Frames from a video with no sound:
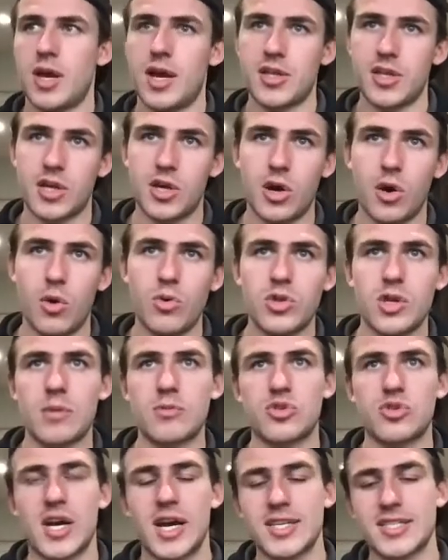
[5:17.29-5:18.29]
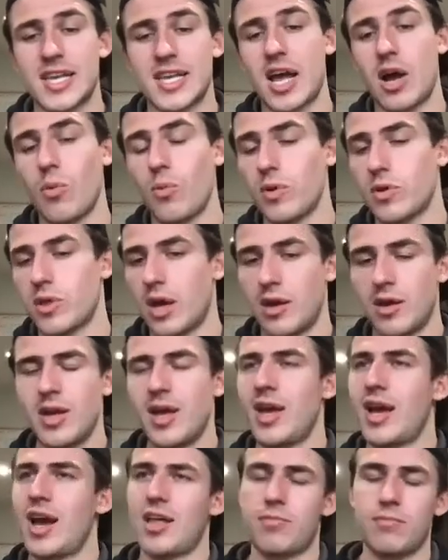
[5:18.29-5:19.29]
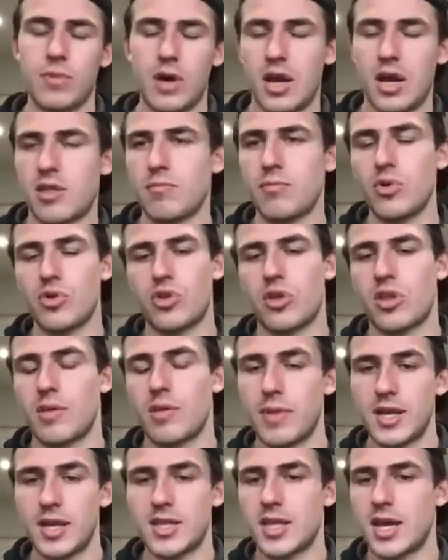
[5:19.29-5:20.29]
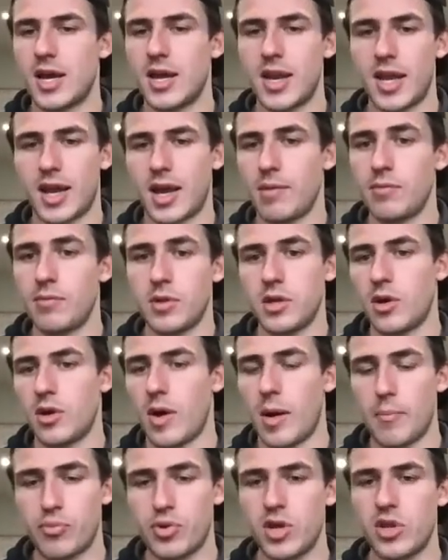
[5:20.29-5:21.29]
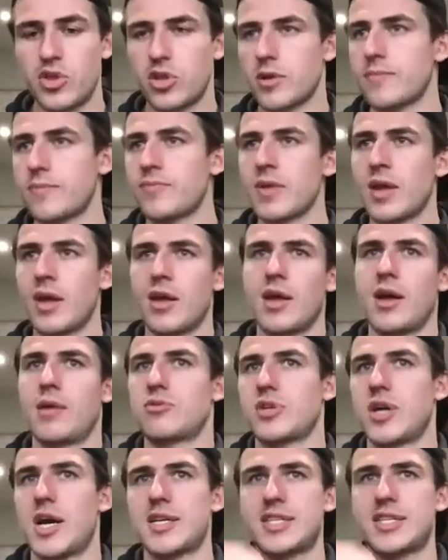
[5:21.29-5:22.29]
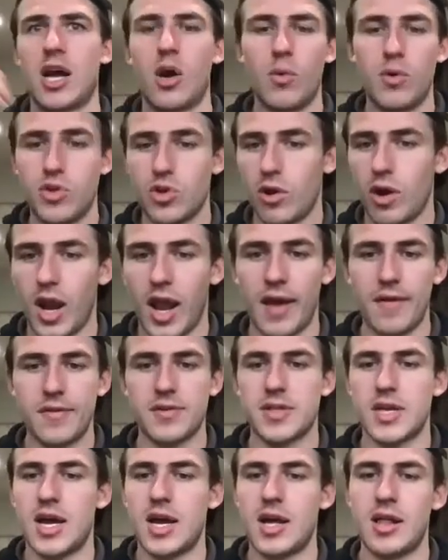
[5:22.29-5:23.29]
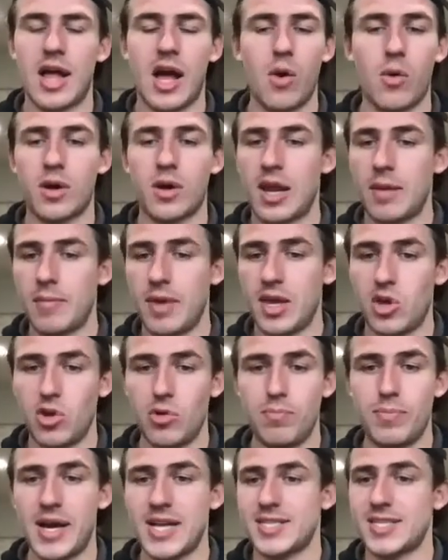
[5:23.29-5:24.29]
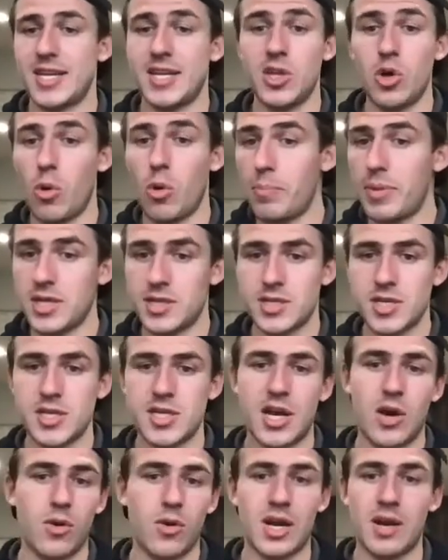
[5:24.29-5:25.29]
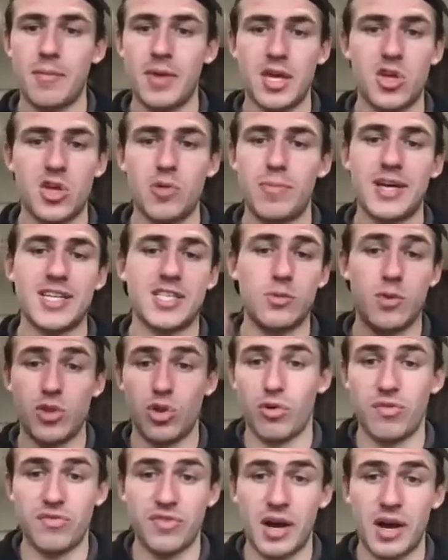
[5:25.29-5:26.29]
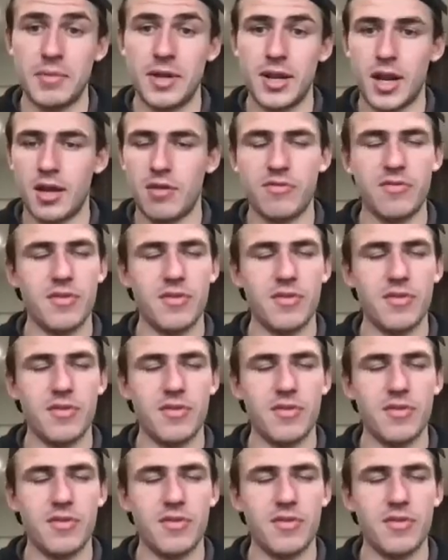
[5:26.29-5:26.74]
As a coach, I'm trying to help with, as much as it might sound like I'm preaching, I'm trying to help with your lifestyle. How can I make you better in your business? How can I make you better with your family life?